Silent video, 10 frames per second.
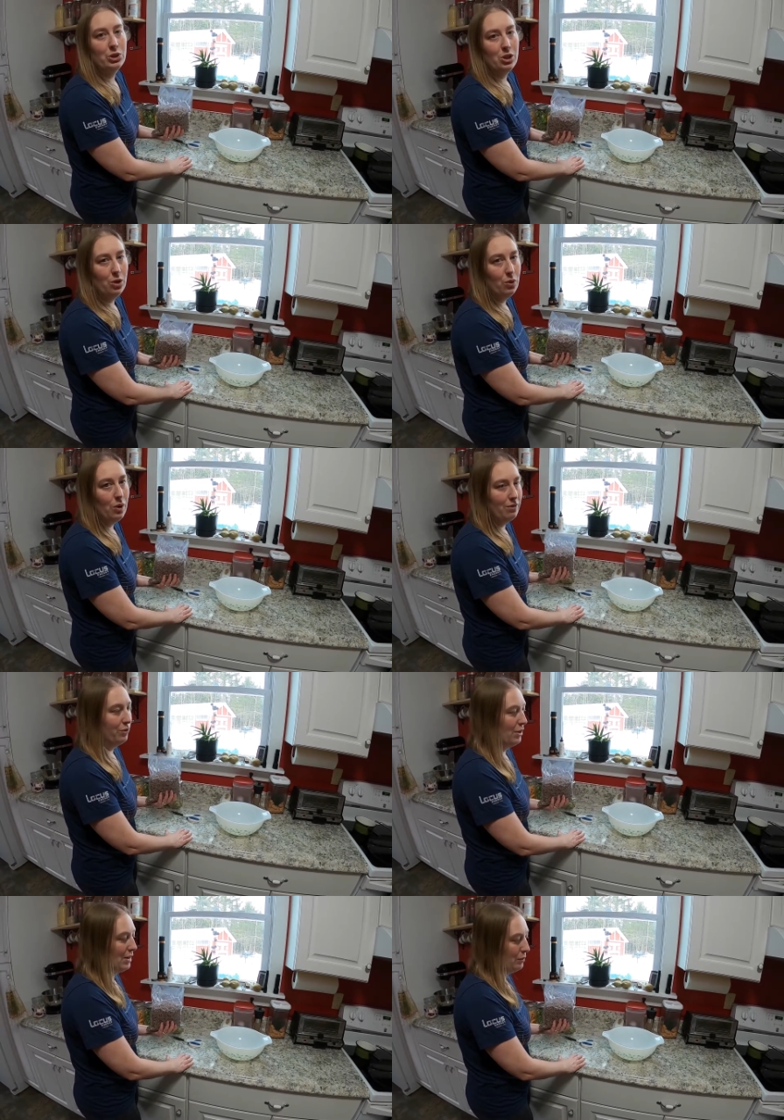so
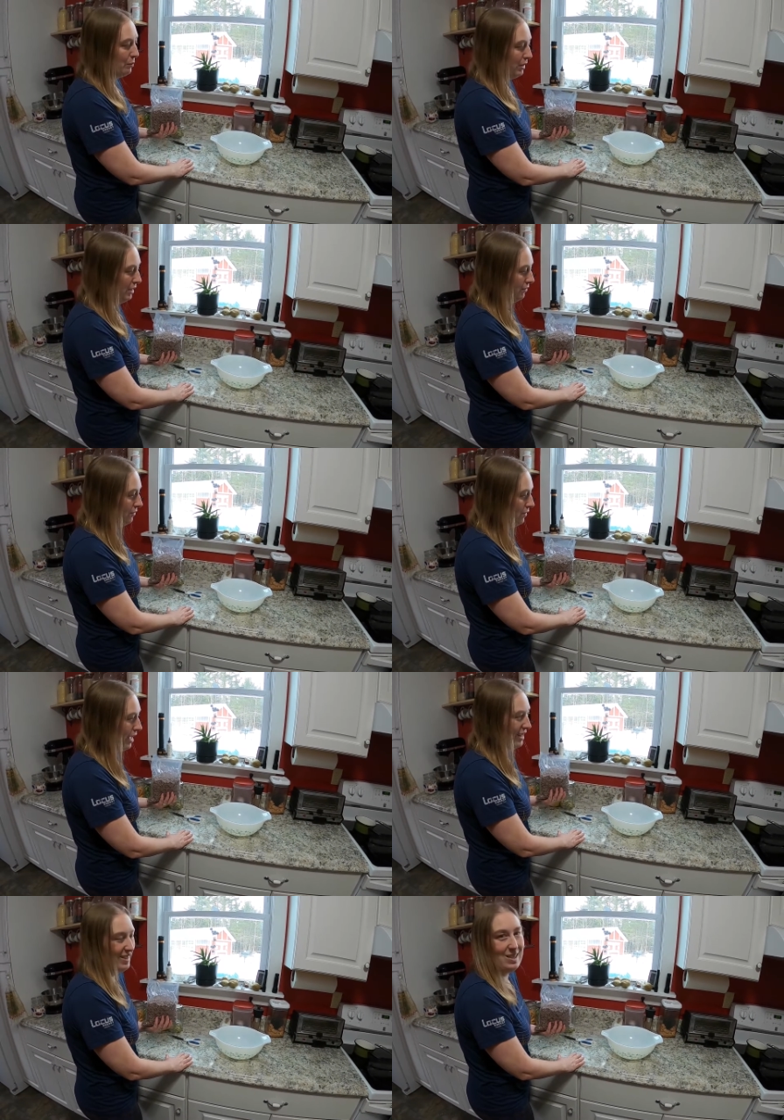of ground beef
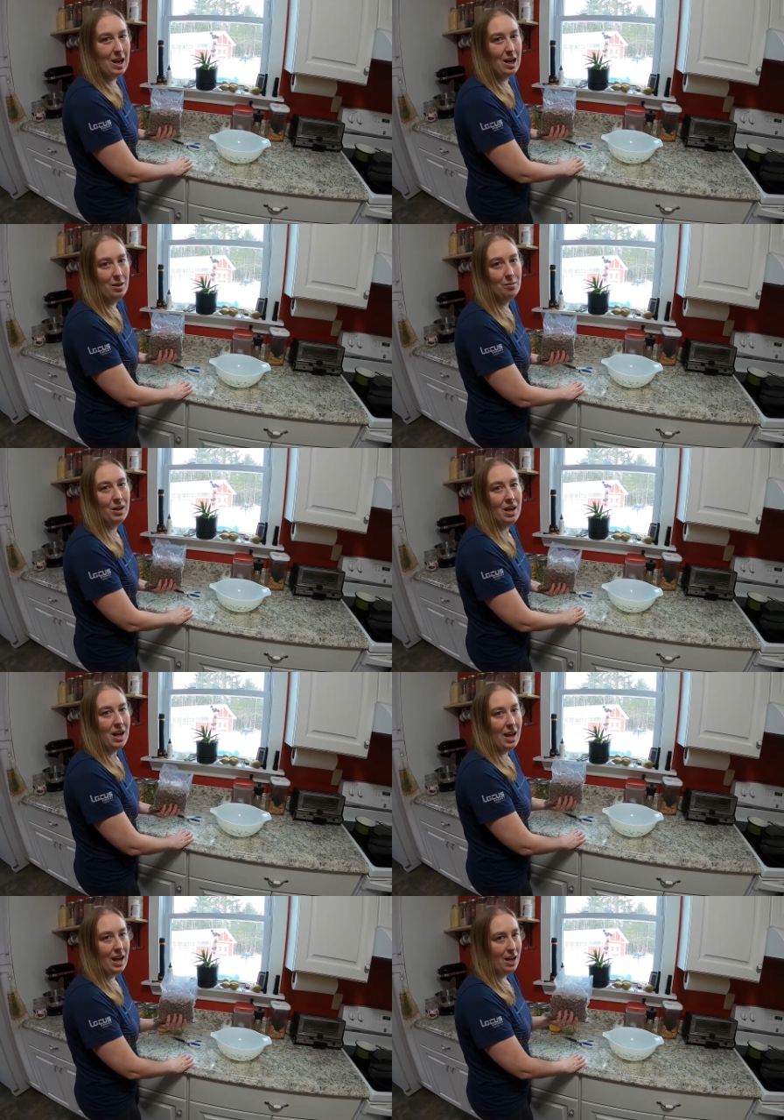at a time,
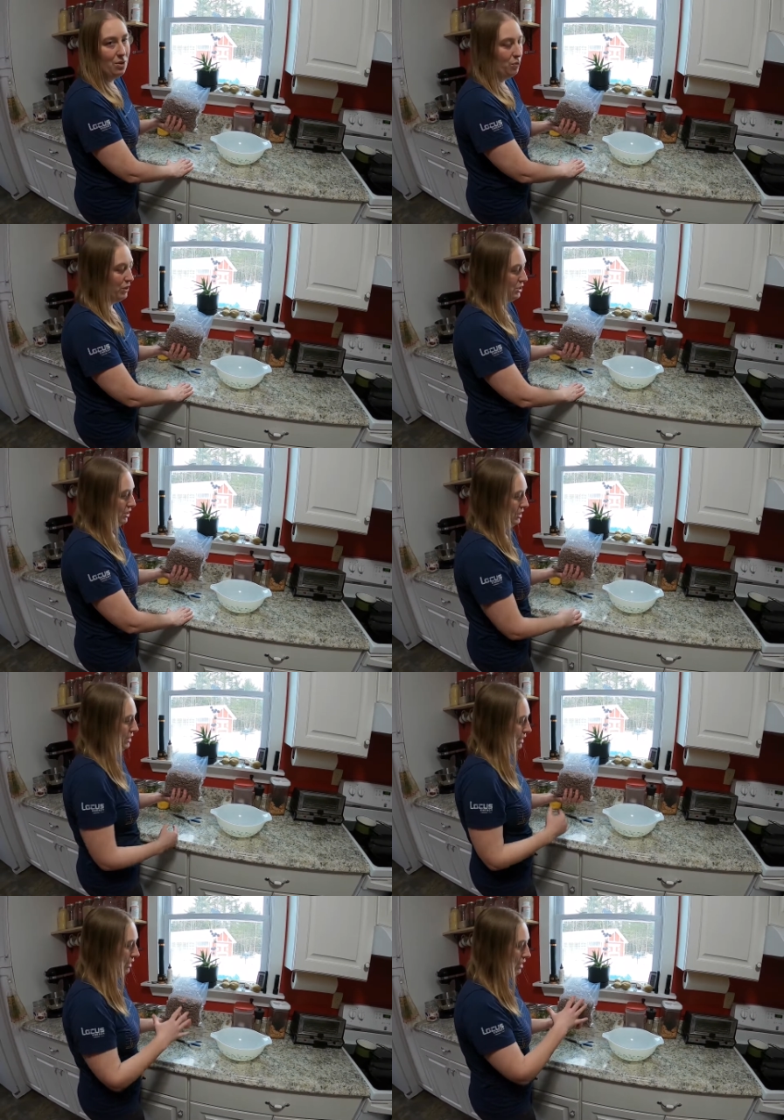and we just
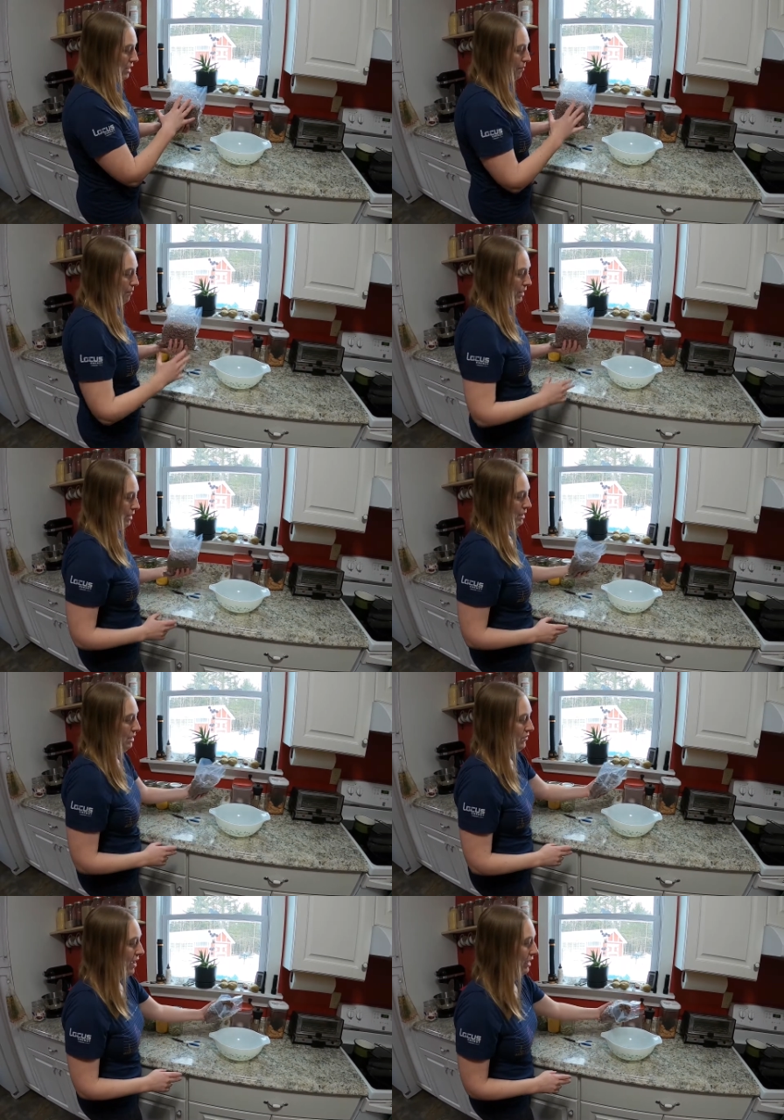seal it up in
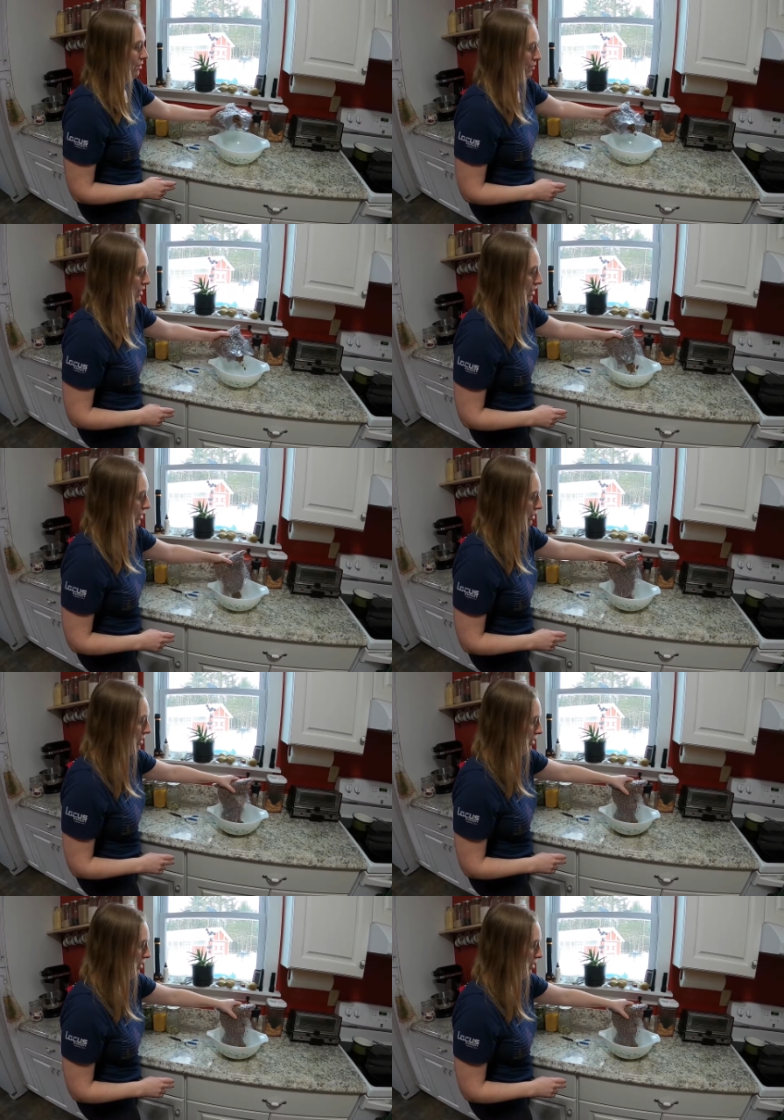these vacuum sealed